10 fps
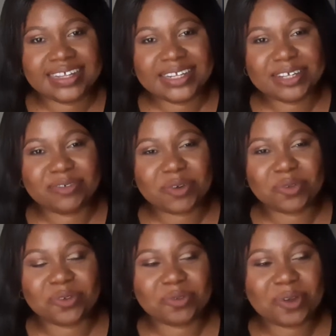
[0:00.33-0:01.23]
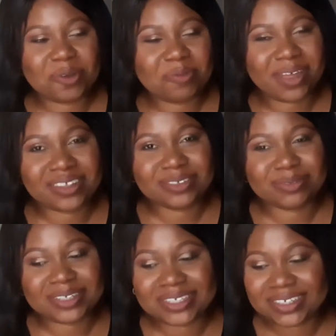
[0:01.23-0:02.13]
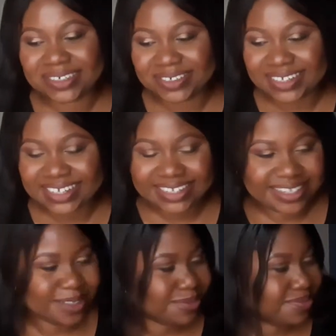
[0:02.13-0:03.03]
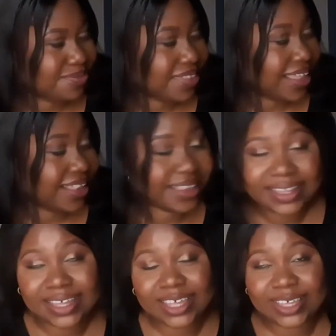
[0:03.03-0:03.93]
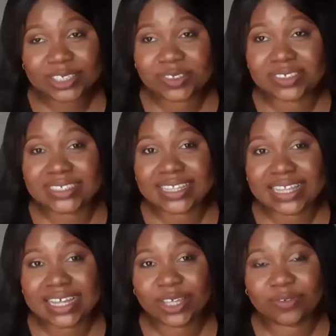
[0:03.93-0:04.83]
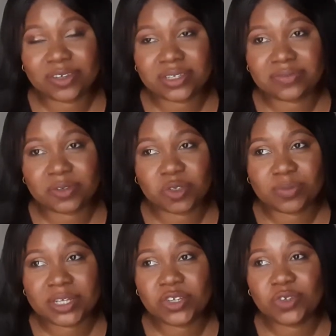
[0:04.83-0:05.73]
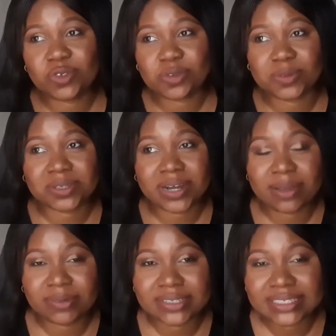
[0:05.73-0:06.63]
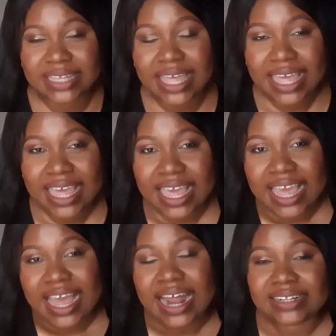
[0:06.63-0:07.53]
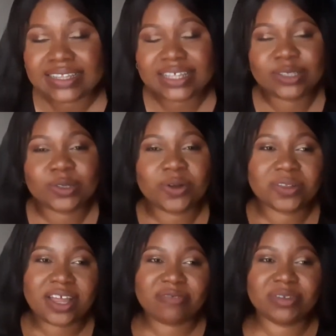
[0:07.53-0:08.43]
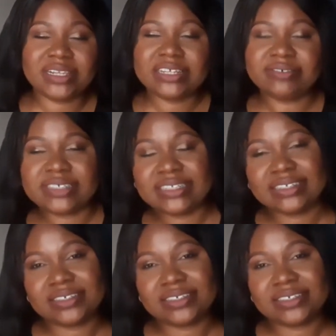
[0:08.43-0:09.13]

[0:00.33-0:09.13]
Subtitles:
Hello everyone, welcome back to my channel. I just want to say thank you first of all to my new subscribers, and thank you to all that have been leaving